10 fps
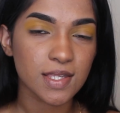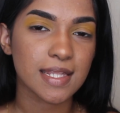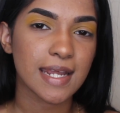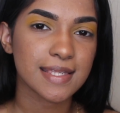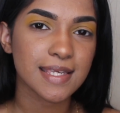So
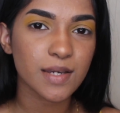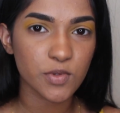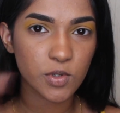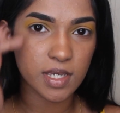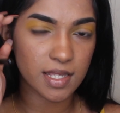the next thing
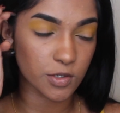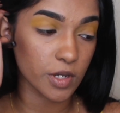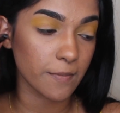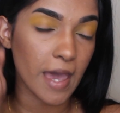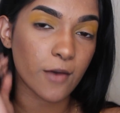I'm doing is
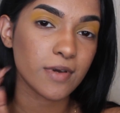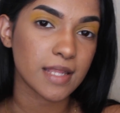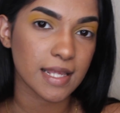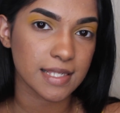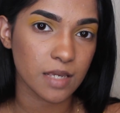going back with
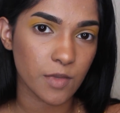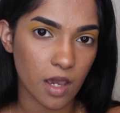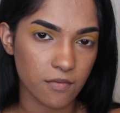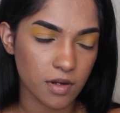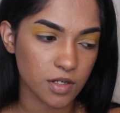that same
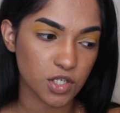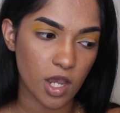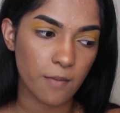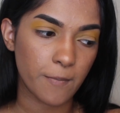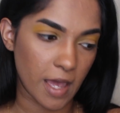Cover
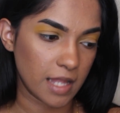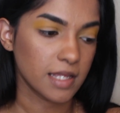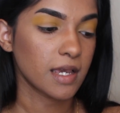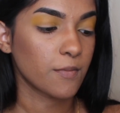Shop palette.